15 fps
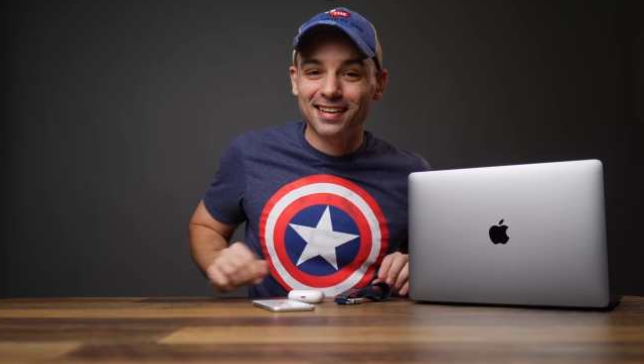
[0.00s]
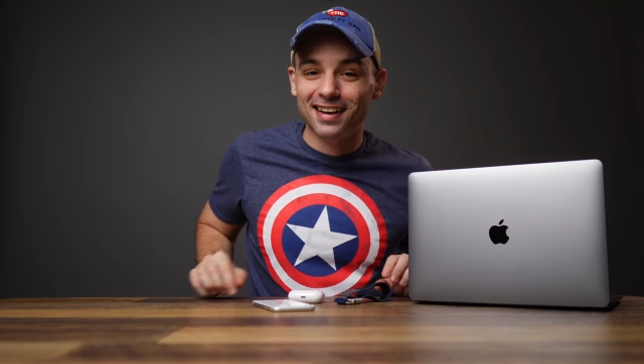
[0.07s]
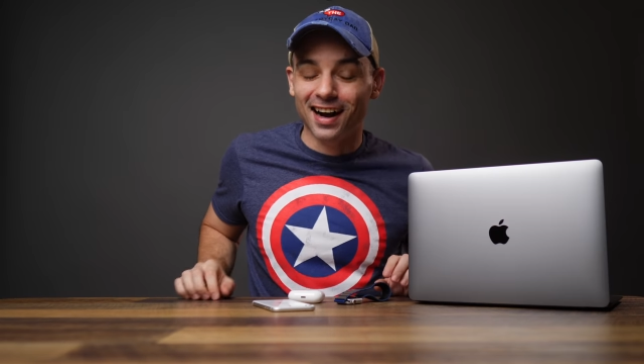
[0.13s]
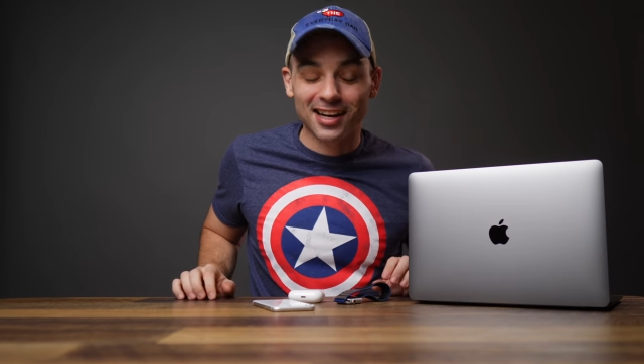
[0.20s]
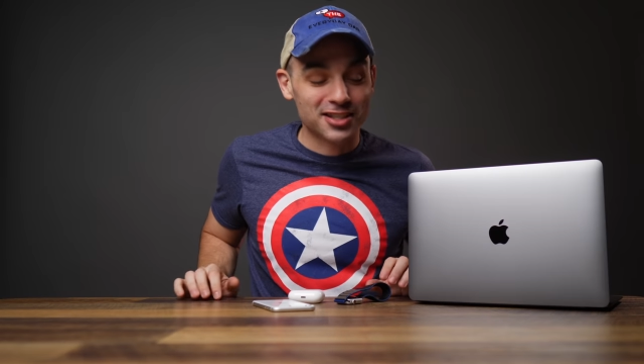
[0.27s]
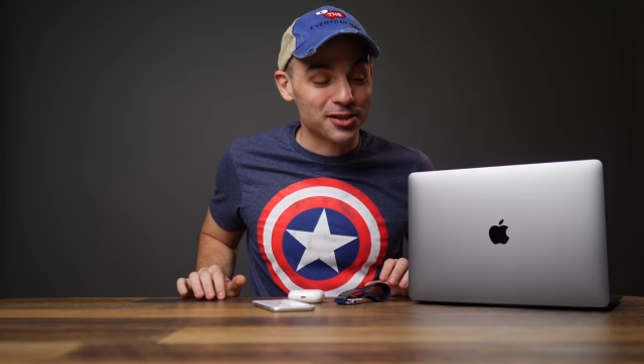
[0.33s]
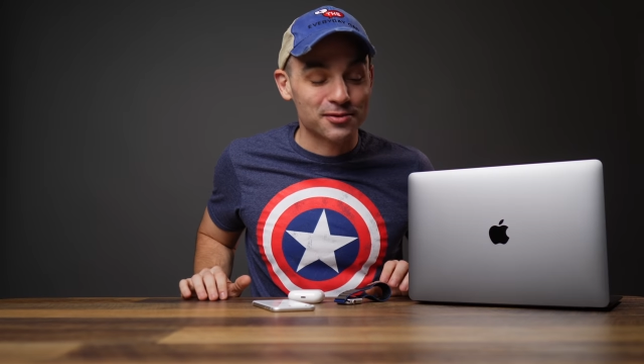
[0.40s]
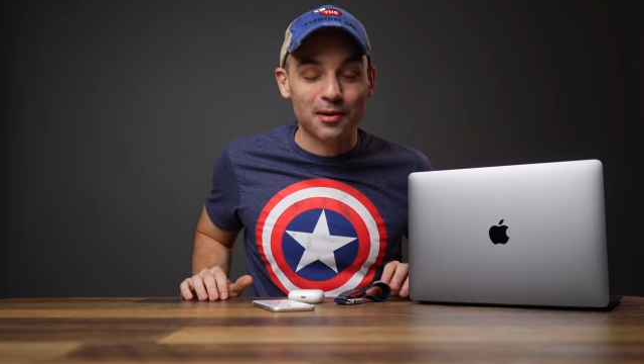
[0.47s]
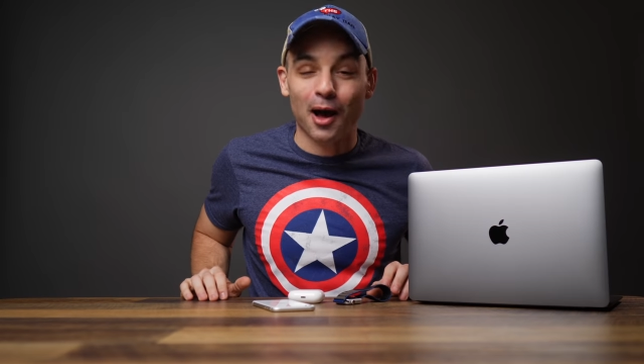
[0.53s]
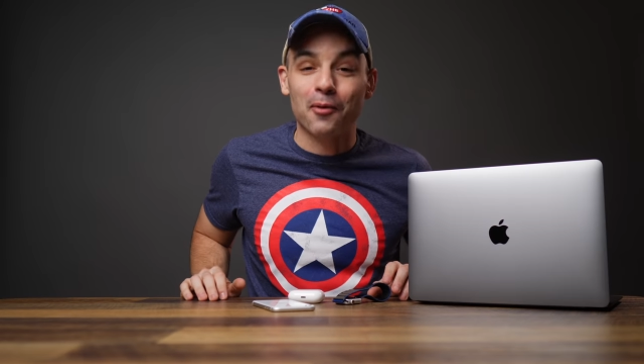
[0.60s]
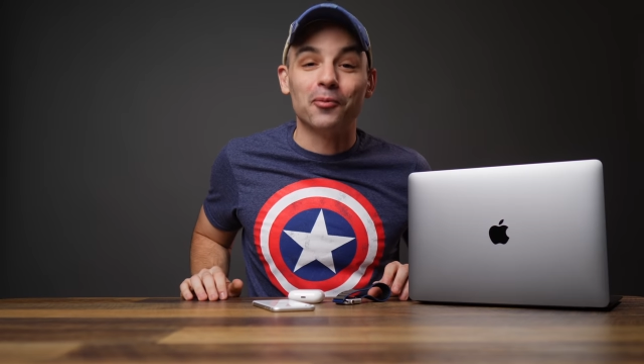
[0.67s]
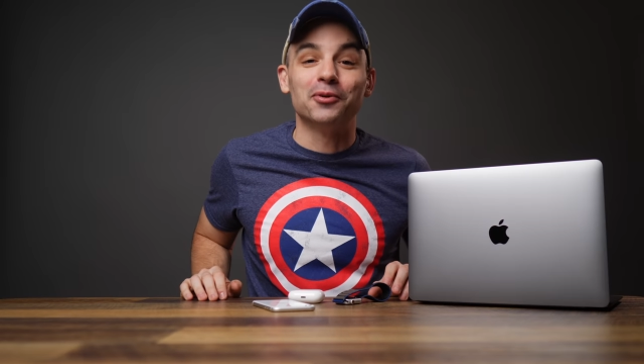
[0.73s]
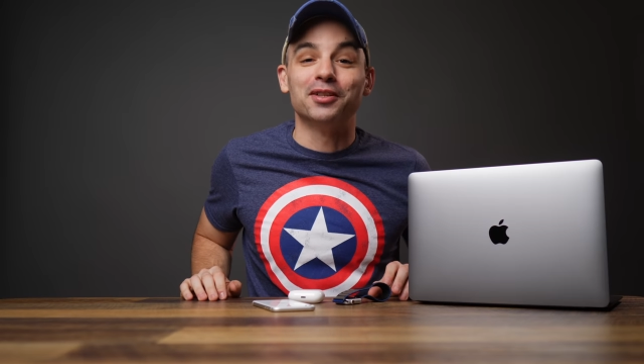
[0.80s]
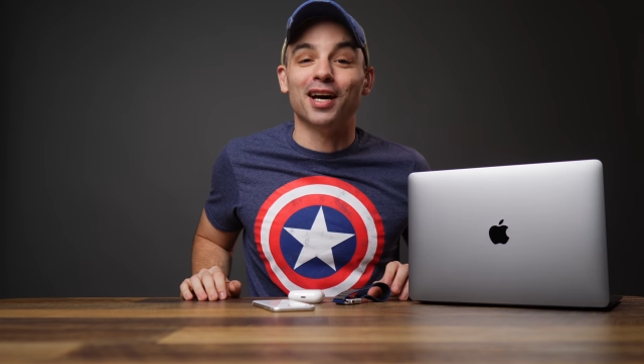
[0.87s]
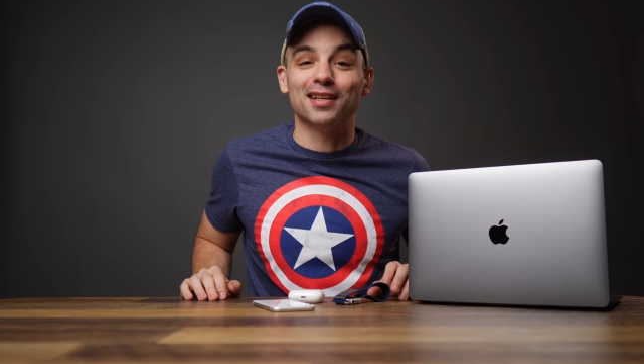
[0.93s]
I just, I
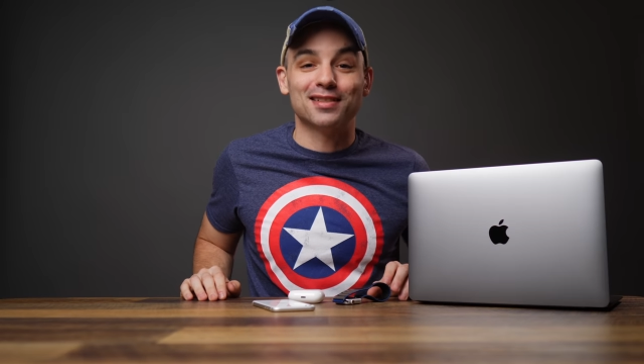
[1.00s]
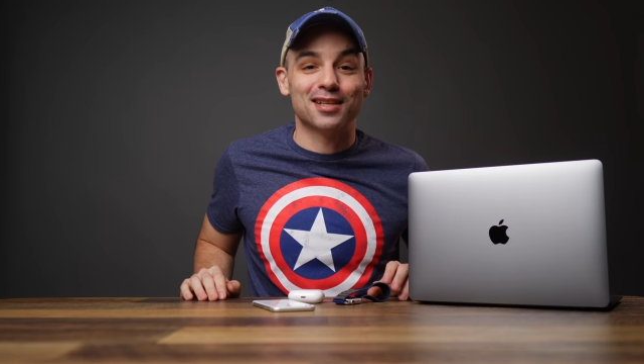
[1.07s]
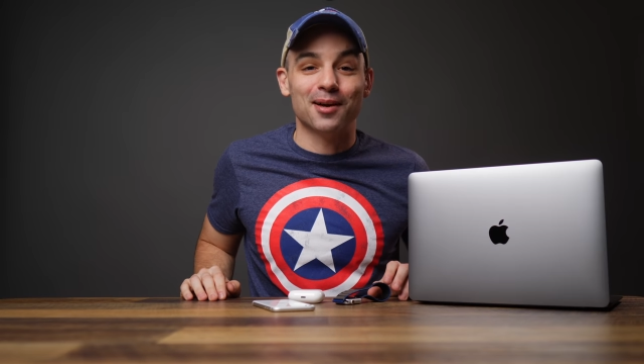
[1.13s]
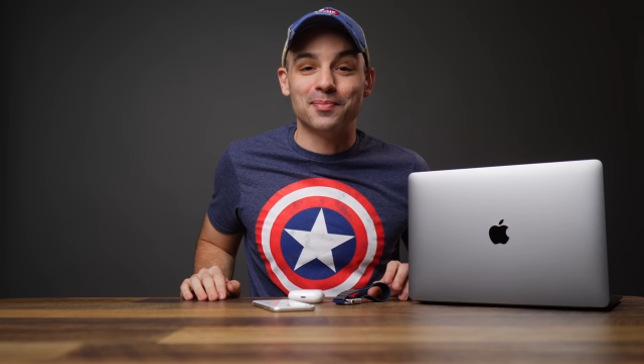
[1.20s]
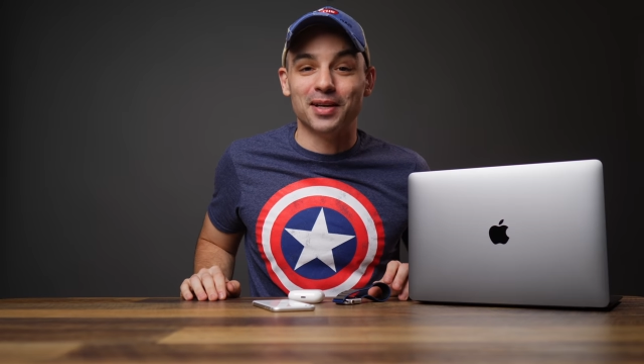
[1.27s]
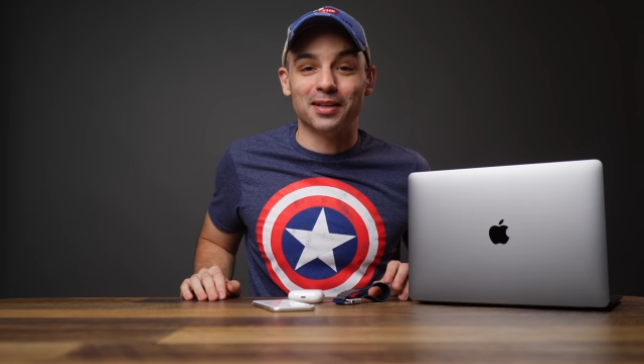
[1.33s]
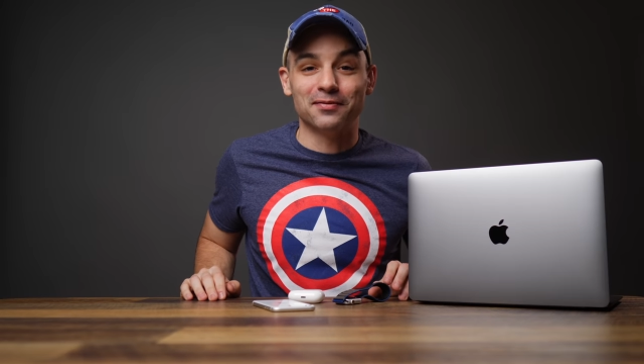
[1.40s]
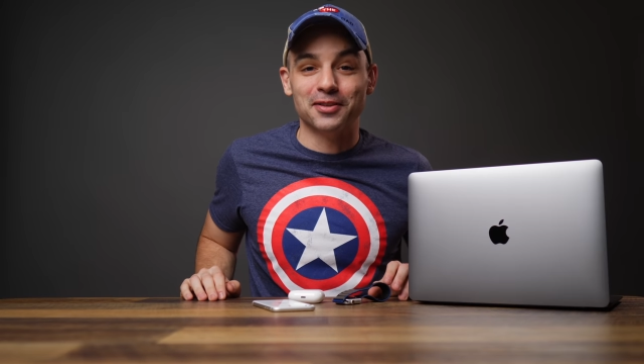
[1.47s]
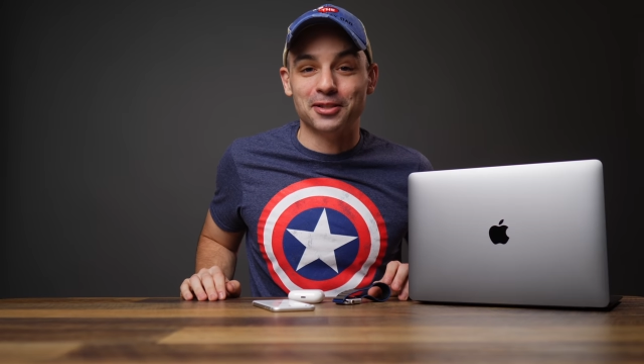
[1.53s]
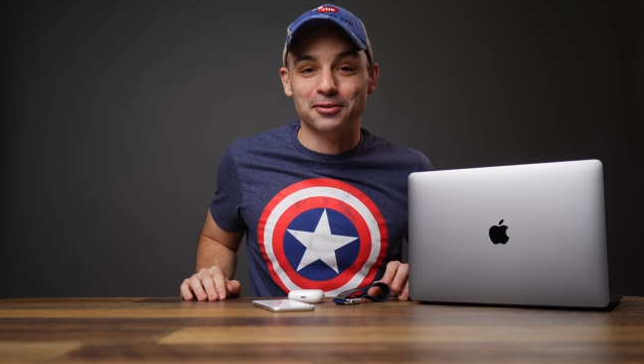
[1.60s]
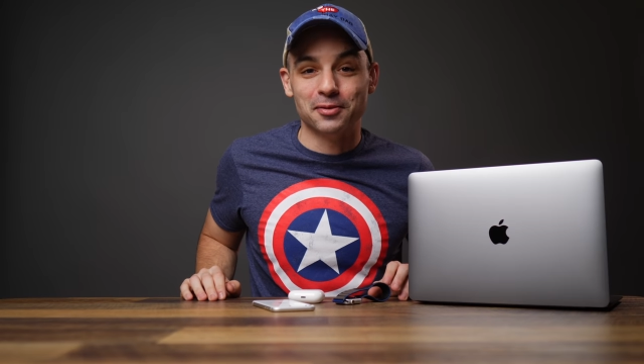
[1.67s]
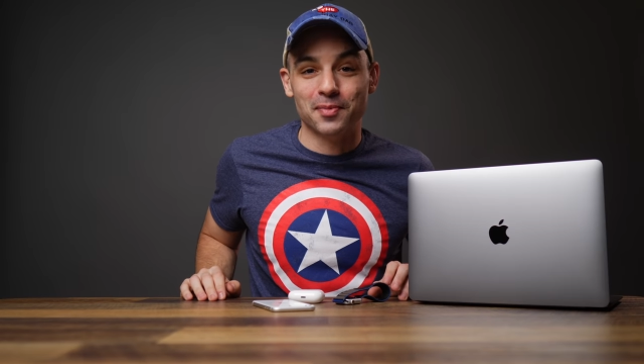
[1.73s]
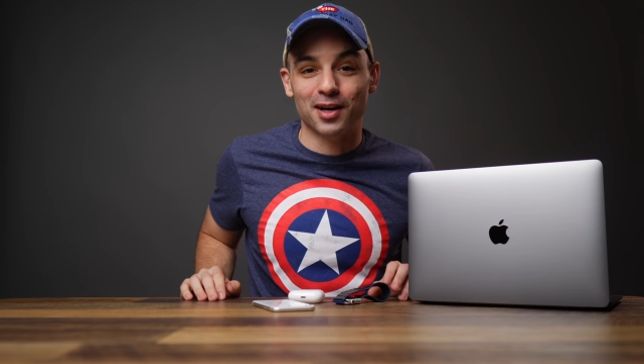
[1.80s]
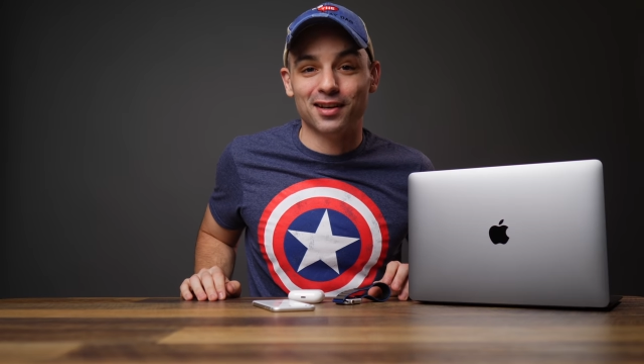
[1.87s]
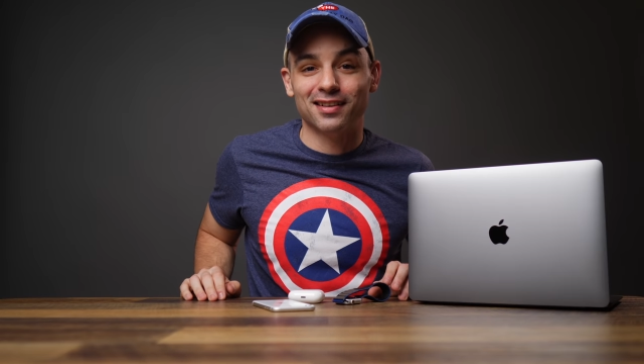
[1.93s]
will not stop making videos
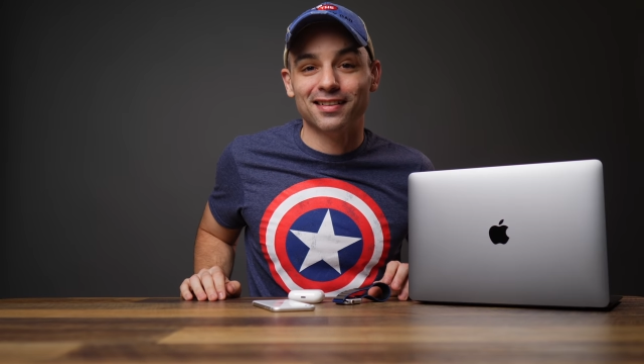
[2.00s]
about